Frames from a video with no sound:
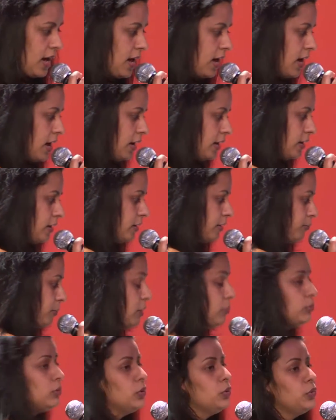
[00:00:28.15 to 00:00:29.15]
And
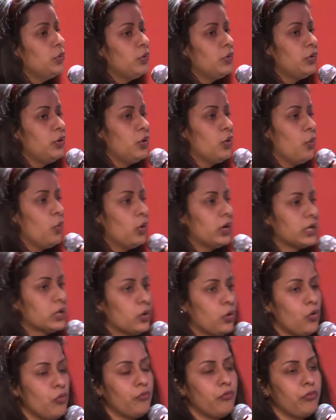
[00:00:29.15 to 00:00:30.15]
people who don't know
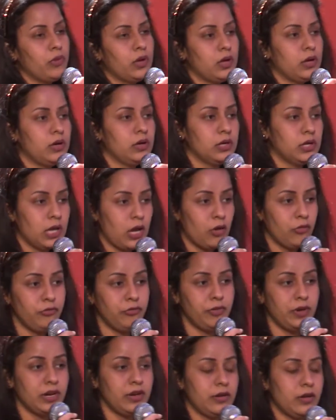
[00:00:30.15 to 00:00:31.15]
what Co uh,
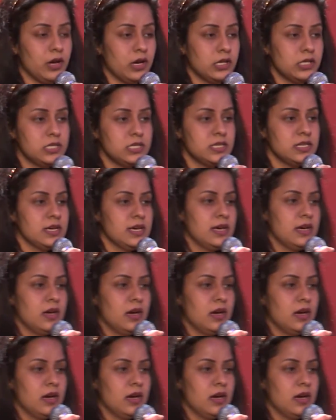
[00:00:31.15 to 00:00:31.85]
Cloudflare does,